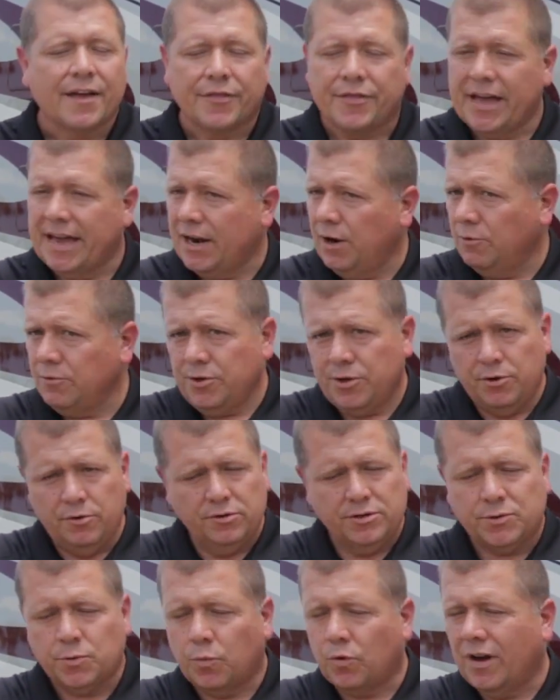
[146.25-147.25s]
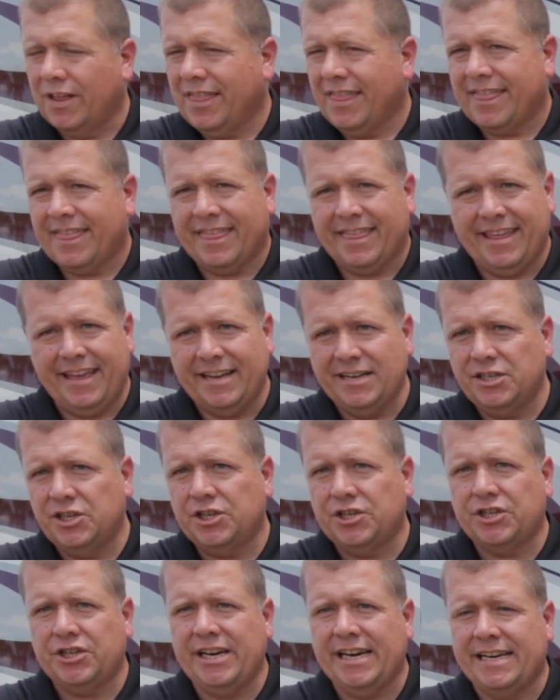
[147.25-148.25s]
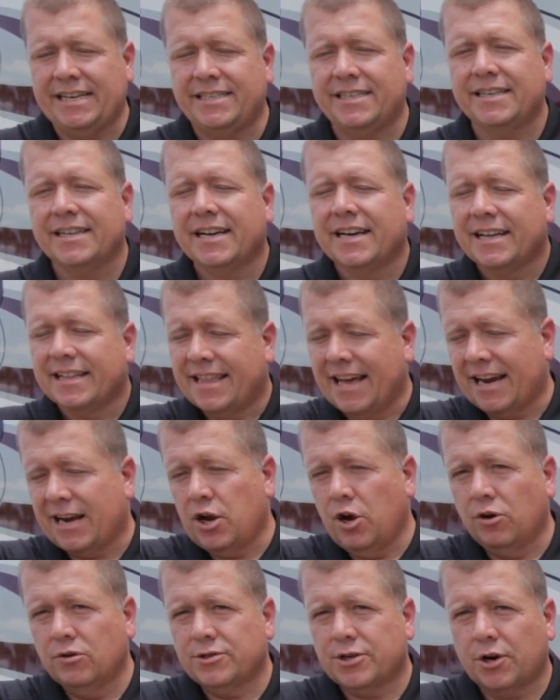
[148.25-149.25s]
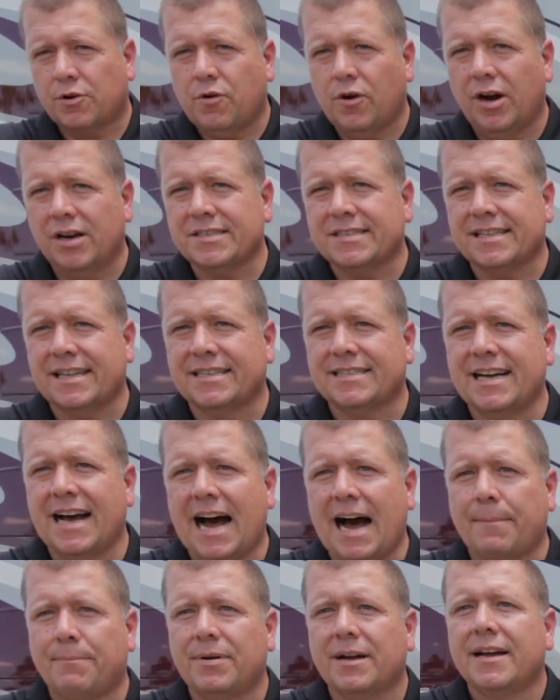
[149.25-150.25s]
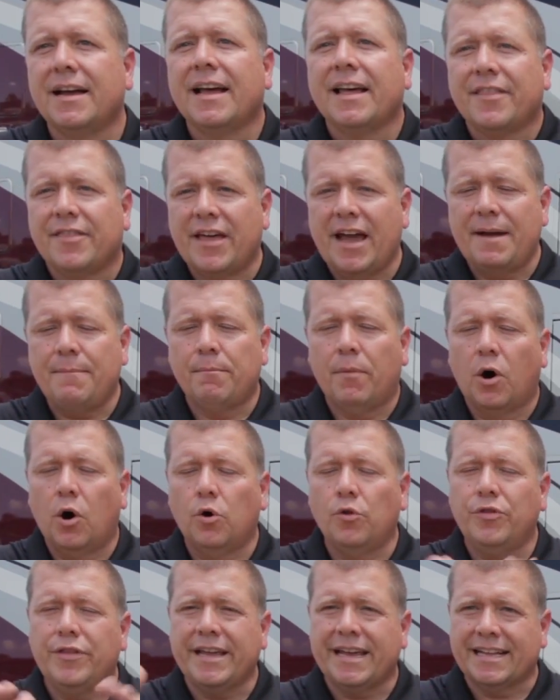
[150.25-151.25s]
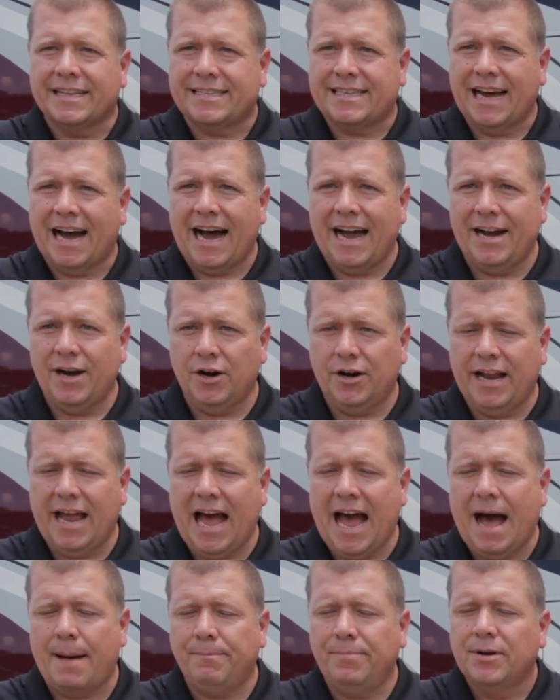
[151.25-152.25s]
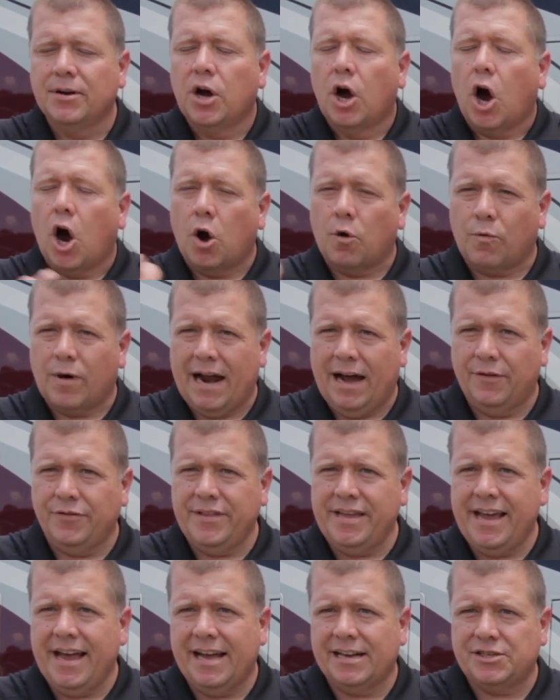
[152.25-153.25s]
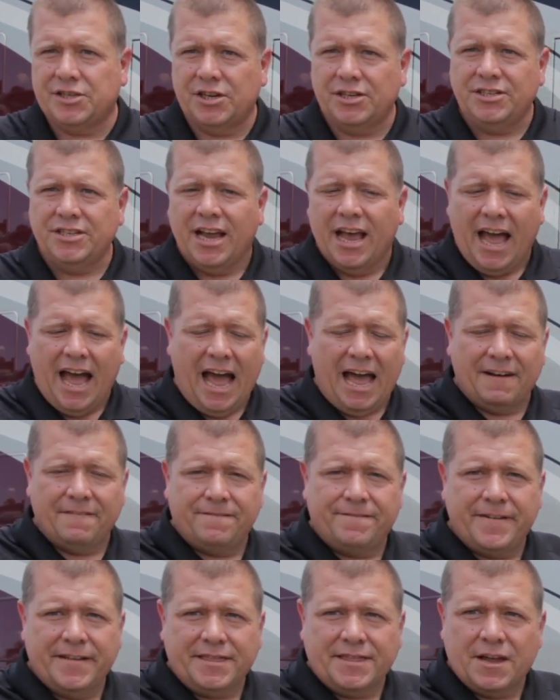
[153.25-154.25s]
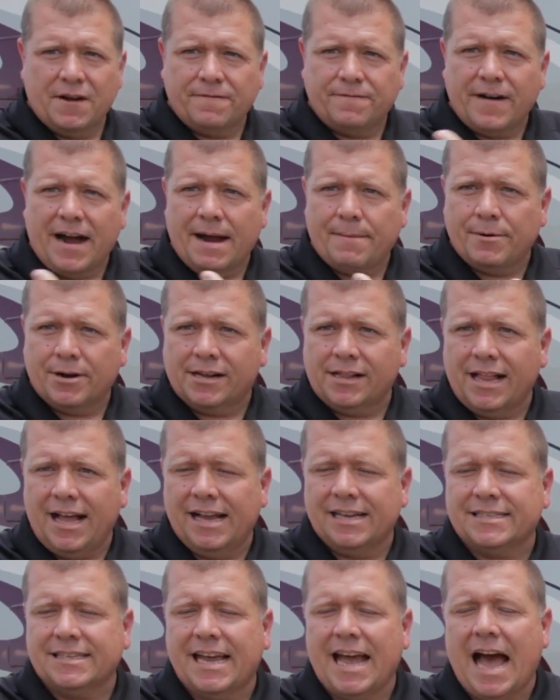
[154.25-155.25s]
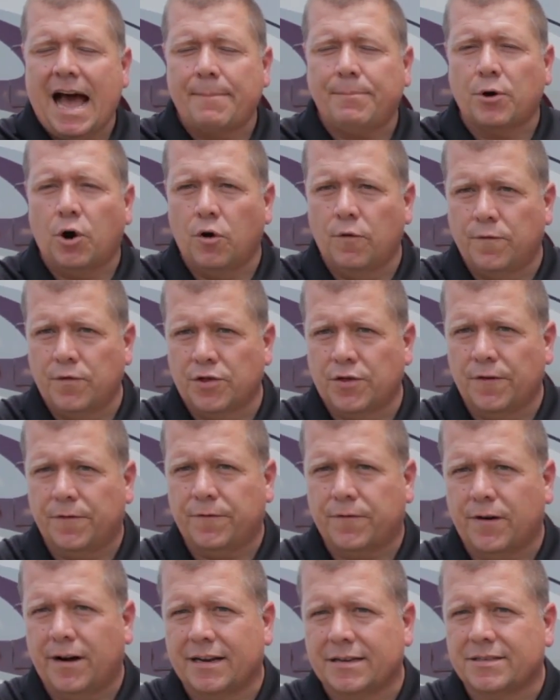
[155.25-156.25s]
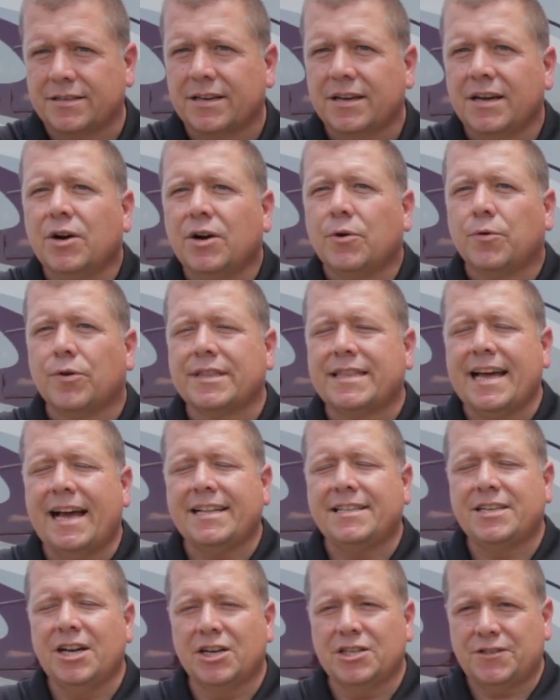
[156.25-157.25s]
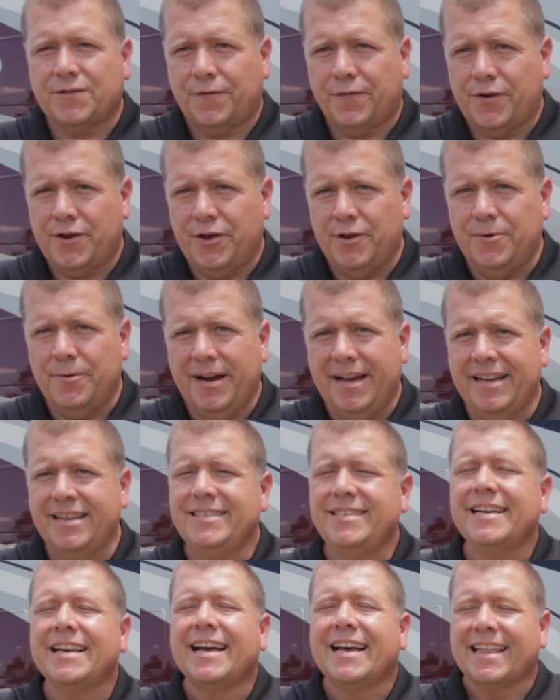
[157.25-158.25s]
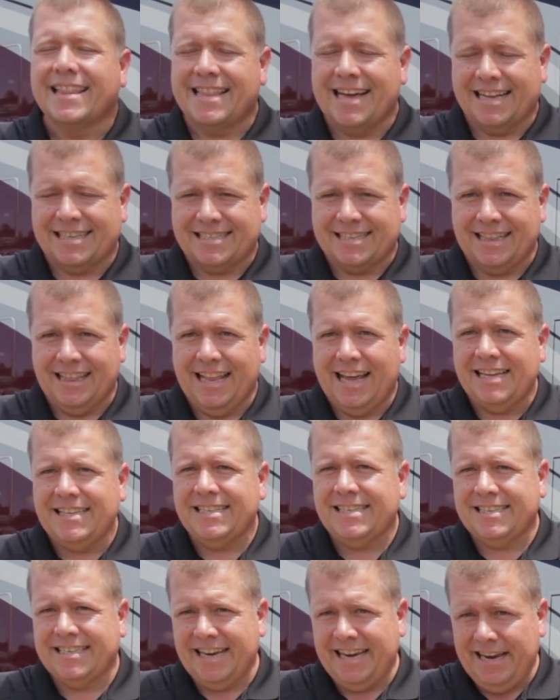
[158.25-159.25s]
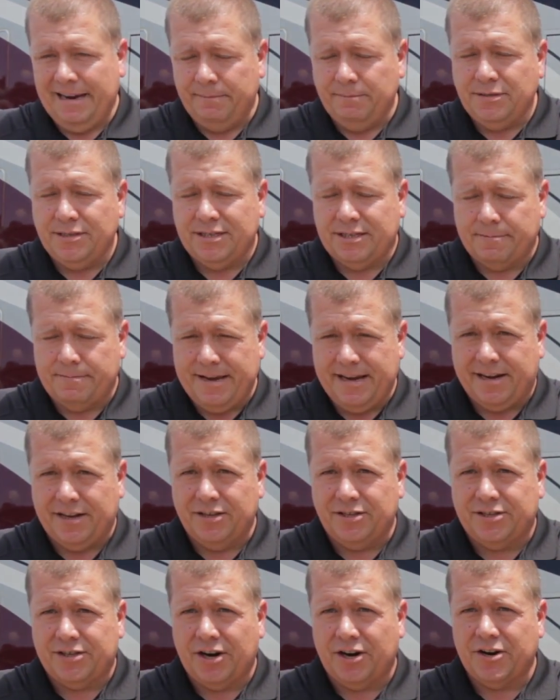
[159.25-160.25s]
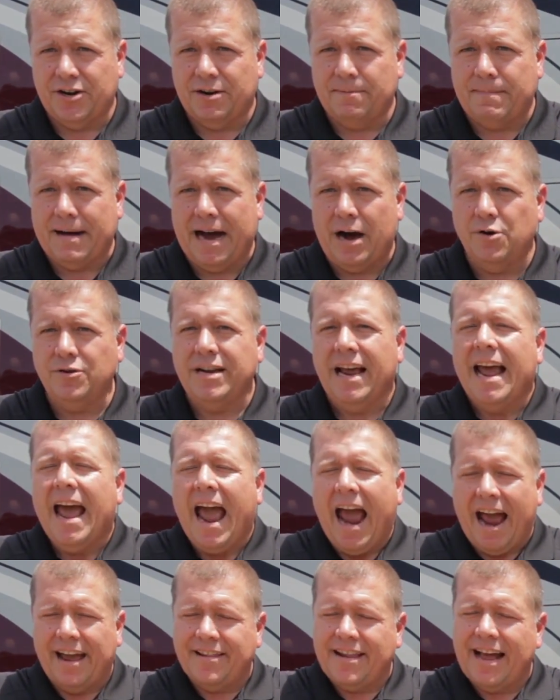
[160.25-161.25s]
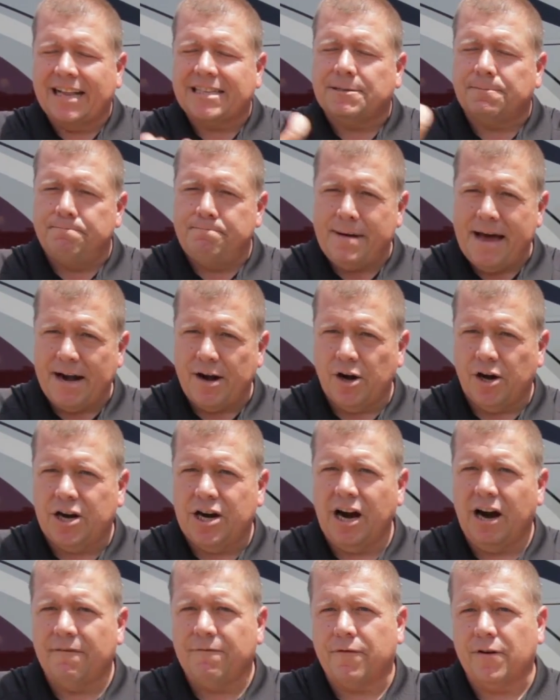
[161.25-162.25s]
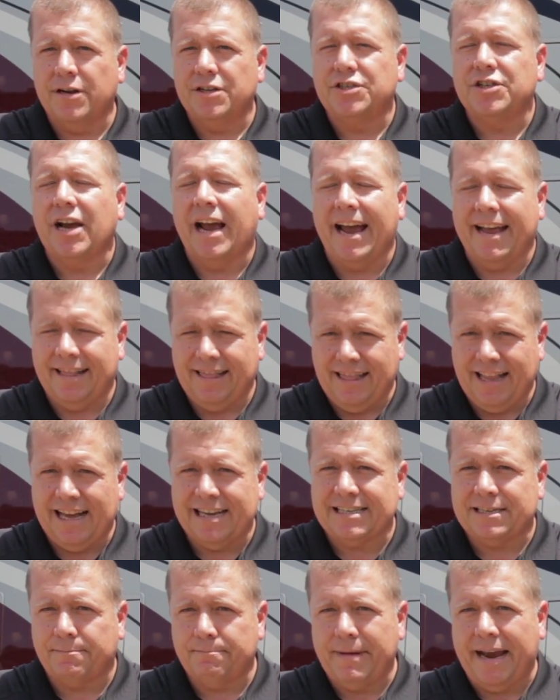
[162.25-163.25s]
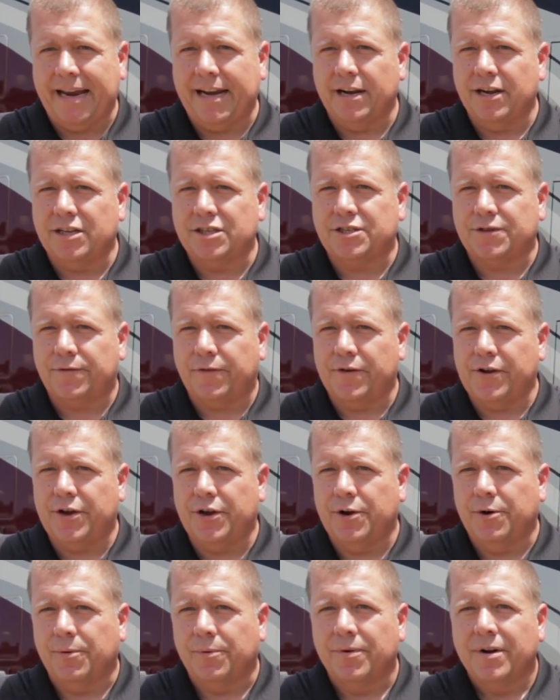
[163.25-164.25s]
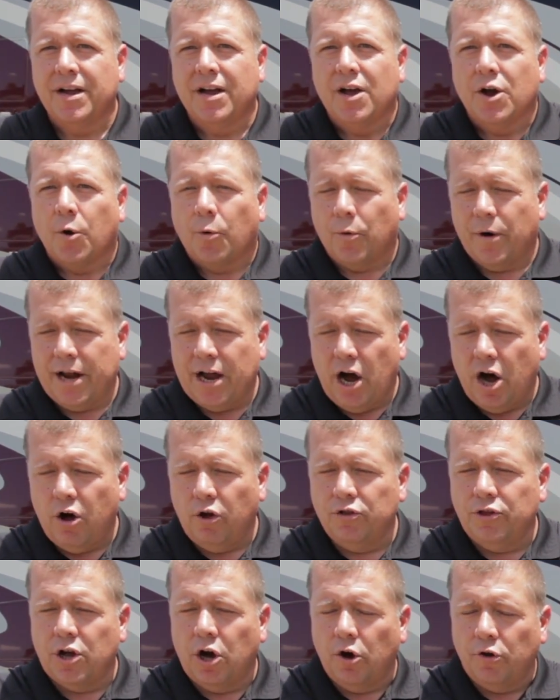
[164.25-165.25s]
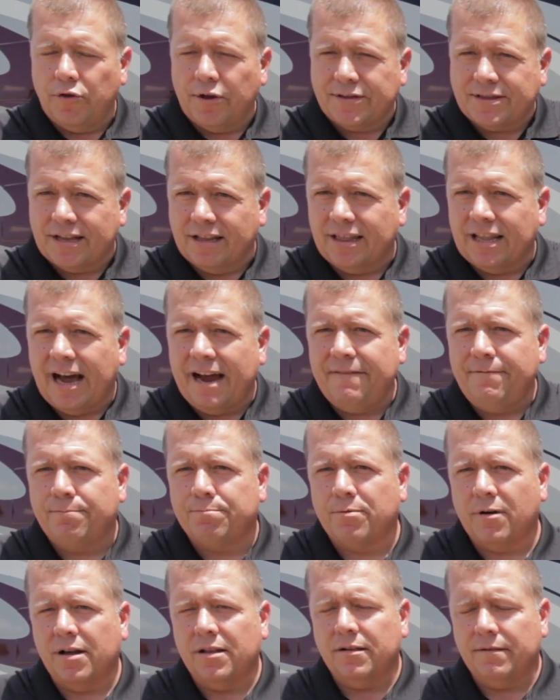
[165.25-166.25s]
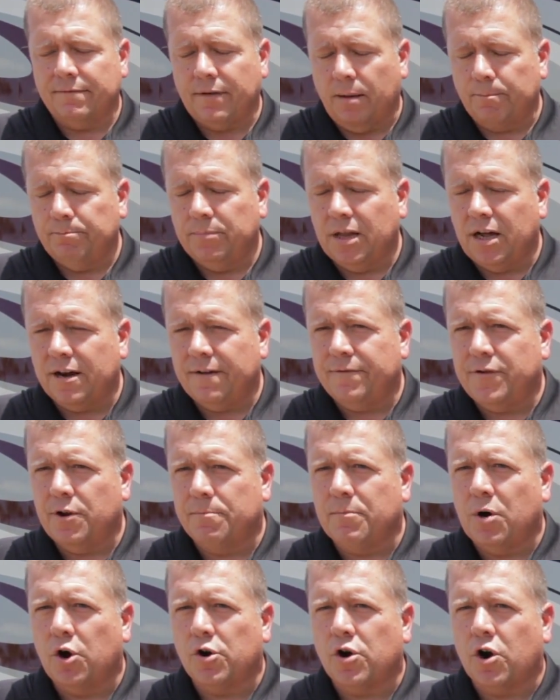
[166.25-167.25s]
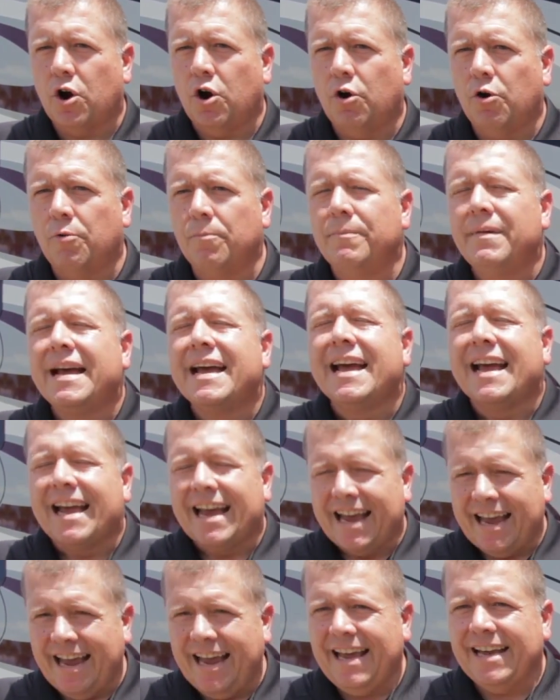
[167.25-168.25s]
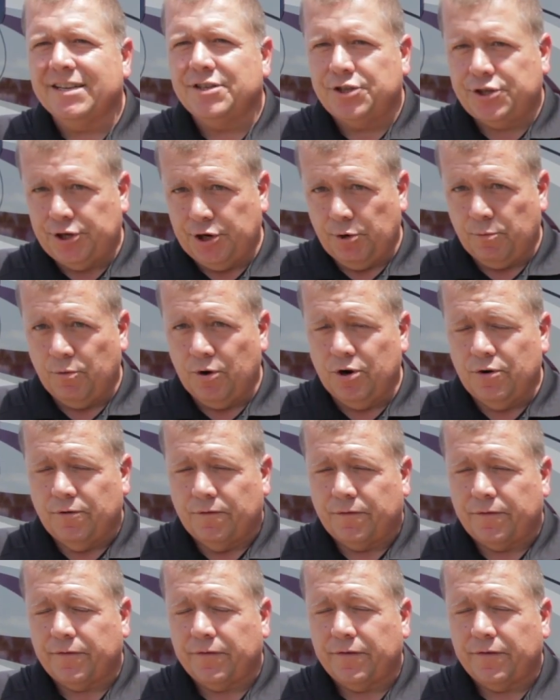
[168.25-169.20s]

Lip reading: They don't use one thin sheet that goes across the top. They mold the entire cap around the edges and fit their fiberglass cap over the front. What that does for you is that's less seams to be concerned about, and that's better coverage and less maintenance for you. We all know that the lifeblood of your motorhome is your roof.